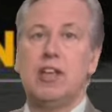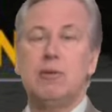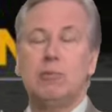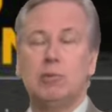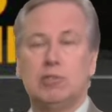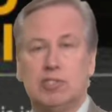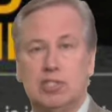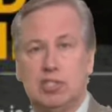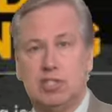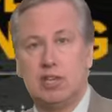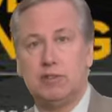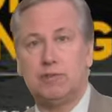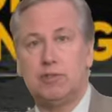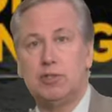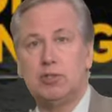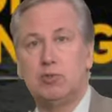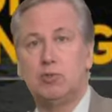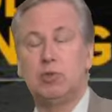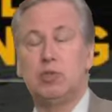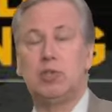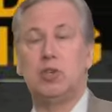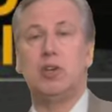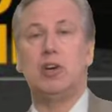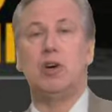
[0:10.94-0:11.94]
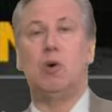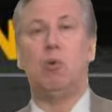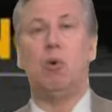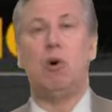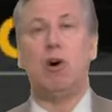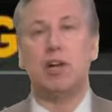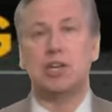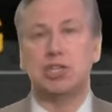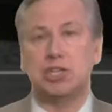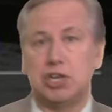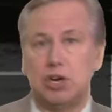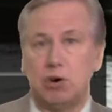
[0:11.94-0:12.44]
it was the difference between a
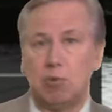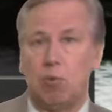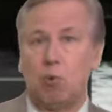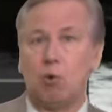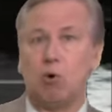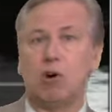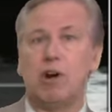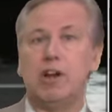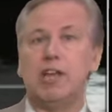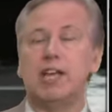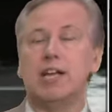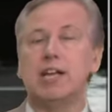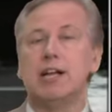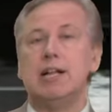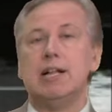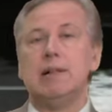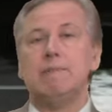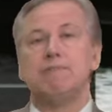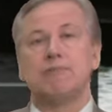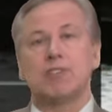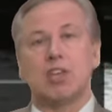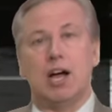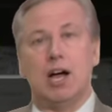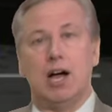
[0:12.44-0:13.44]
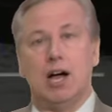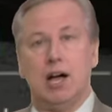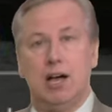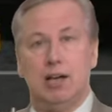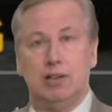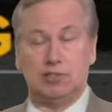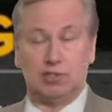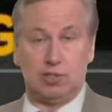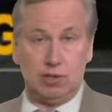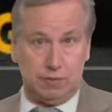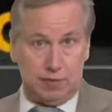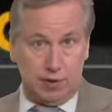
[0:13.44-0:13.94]
watch and a warning,
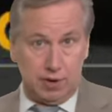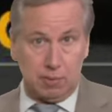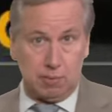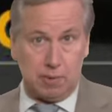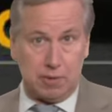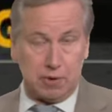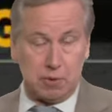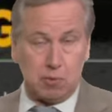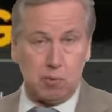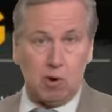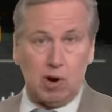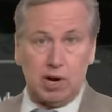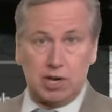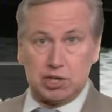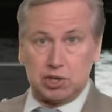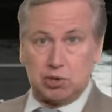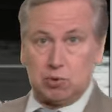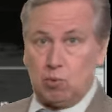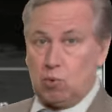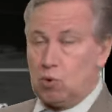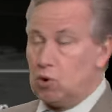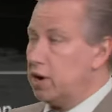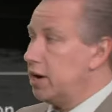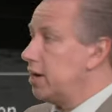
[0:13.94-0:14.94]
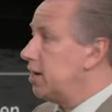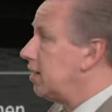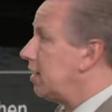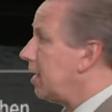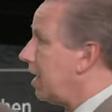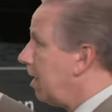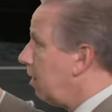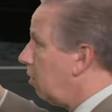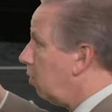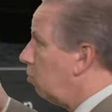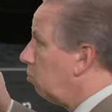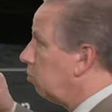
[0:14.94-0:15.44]
severe weather watch or warning.
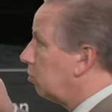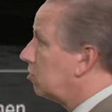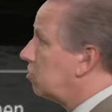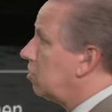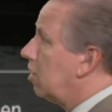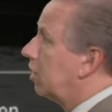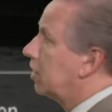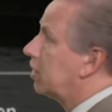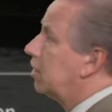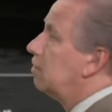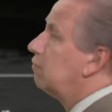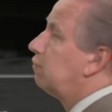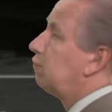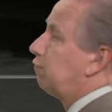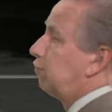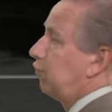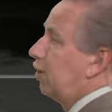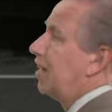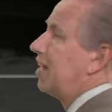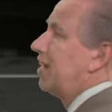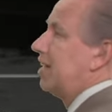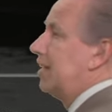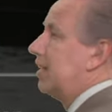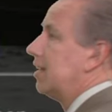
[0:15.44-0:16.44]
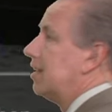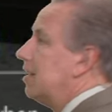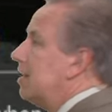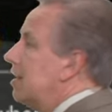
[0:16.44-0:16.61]
Now we're talking flooding.